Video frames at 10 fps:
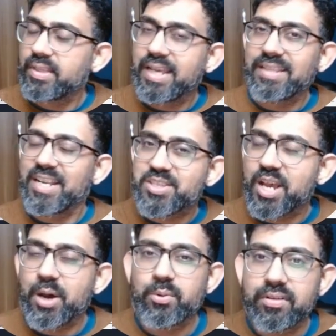and that is
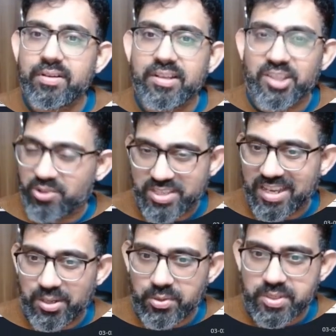how the result
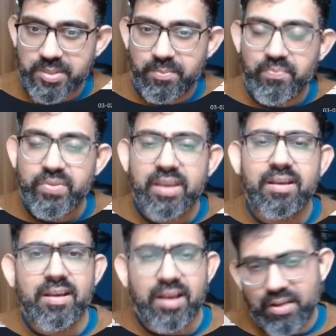looks.
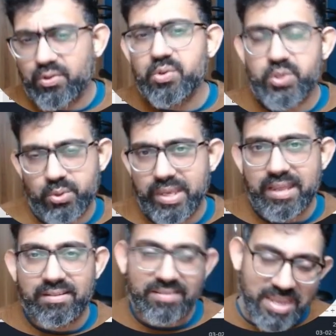Of course, you
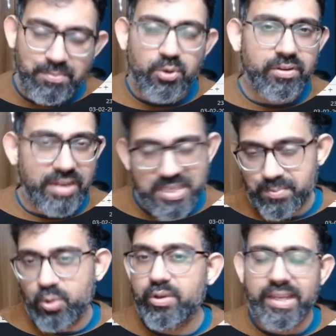can keep on
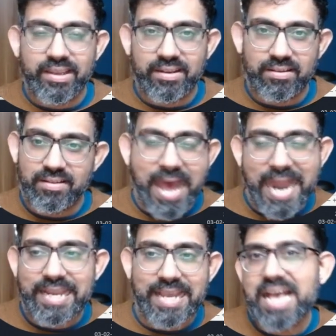exploring and
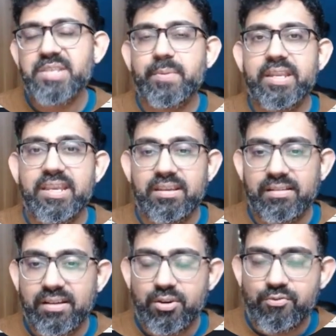adding as many
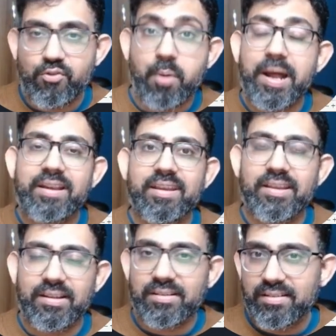
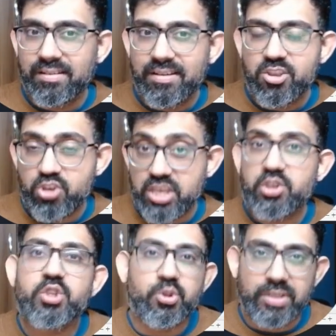formatting
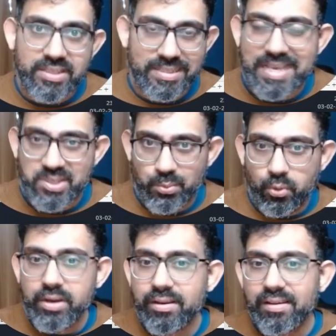changes to this as you
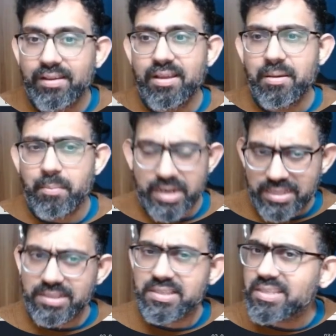want. But I
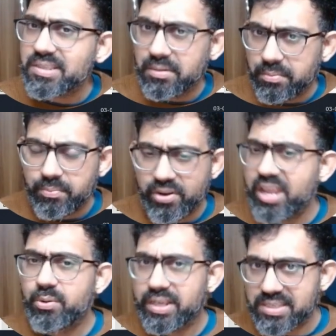think this is a pretty
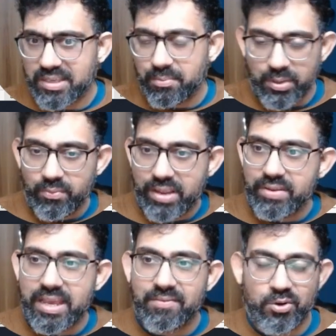good example where we
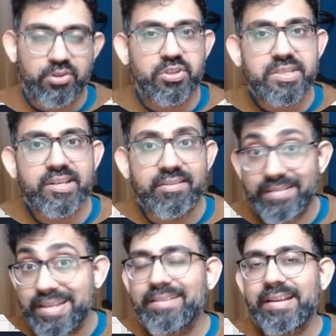have not just
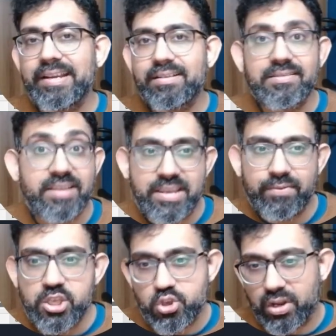recreated the
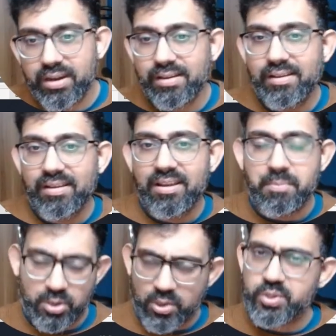EY chart,
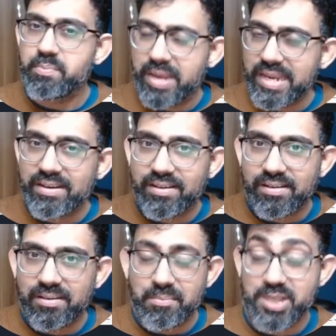but also made it
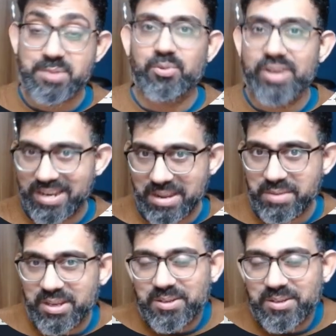much more dynamic.